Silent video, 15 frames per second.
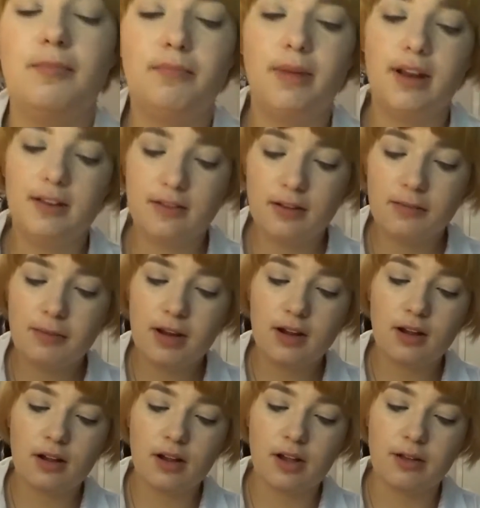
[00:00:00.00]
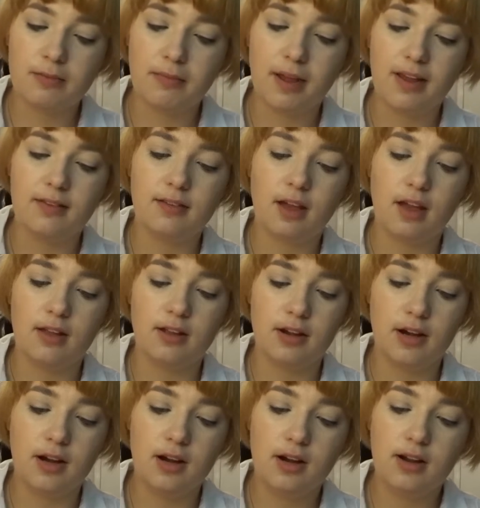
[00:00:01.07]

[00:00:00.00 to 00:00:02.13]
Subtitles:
but it's going to be a good base color.